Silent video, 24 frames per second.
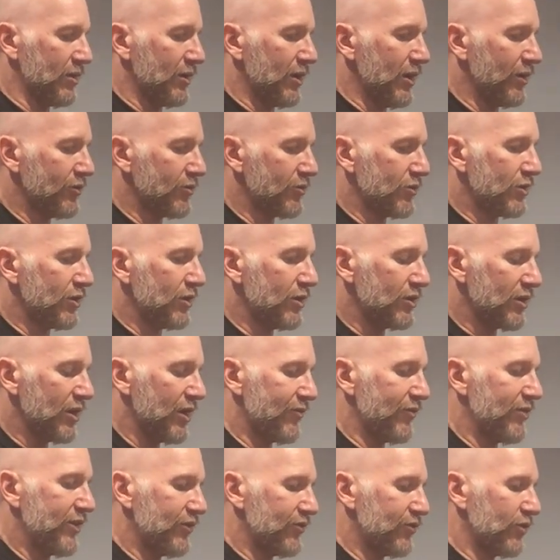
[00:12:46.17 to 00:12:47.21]
Now you're going to
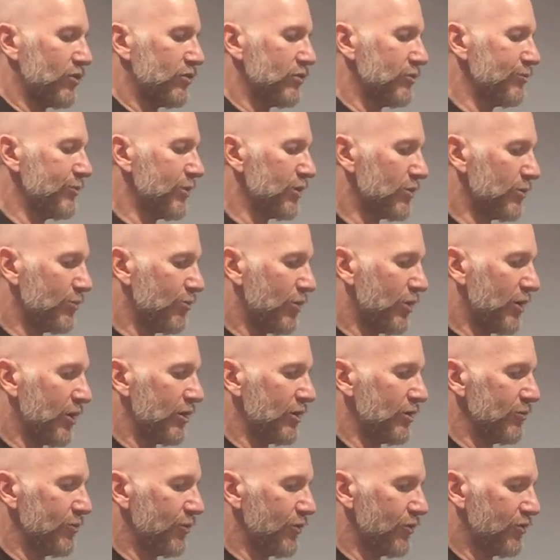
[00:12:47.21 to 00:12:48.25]
cover this whole middle
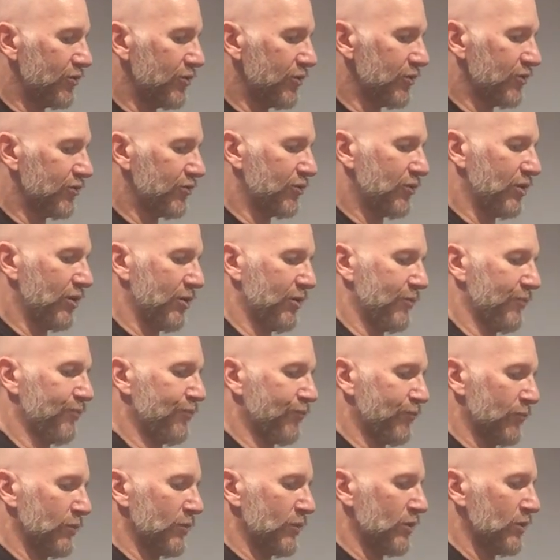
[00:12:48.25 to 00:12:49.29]
part with just
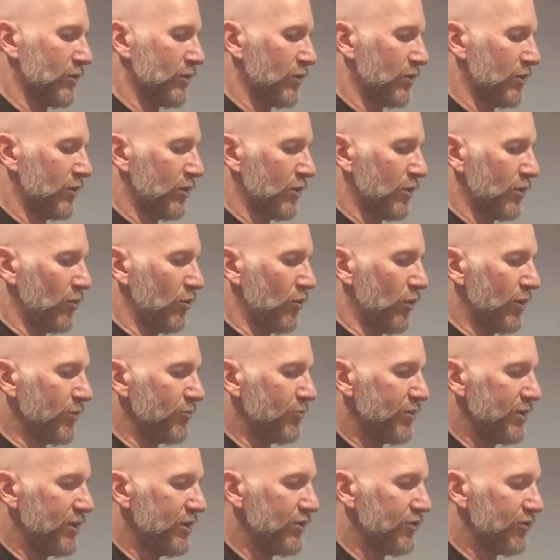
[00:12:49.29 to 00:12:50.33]

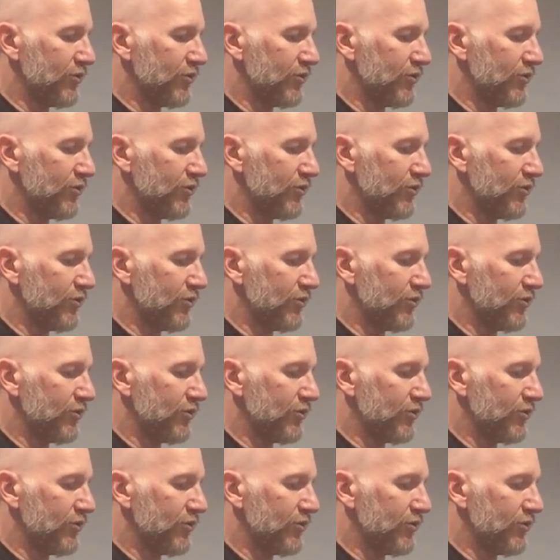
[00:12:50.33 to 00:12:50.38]
one